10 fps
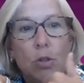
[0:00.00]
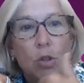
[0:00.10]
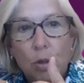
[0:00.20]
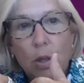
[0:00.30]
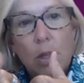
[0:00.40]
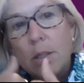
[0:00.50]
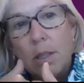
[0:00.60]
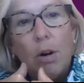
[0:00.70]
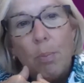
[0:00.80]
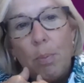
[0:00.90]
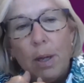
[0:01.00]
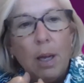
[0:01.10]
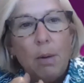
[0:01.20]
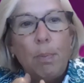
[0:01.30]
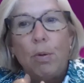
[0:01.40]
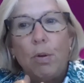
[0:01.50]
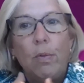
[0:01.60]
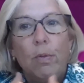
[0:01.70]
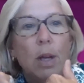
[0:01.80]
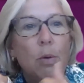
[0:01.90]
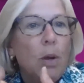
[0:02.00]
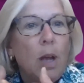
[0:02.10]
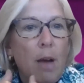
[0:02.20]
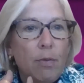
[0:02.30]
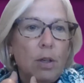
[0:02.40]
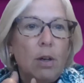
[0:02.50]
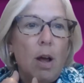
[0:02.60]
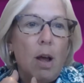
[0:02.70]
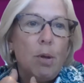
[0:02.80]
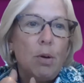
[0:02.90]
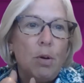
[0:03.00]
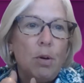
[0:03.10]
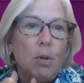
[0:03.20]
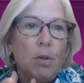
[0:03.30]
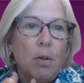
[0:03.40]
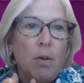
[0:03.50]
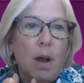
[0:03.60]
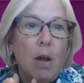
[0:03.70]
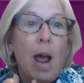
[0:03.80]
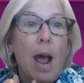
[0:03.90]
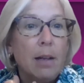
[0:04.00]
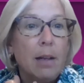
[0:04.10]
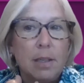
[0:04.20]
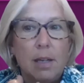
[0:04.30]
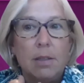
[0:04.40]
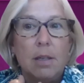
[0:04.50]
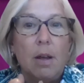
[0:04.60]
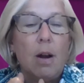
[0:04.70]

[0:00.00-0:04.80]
Should this therapy get approved, then we have to climb the hurdle around access.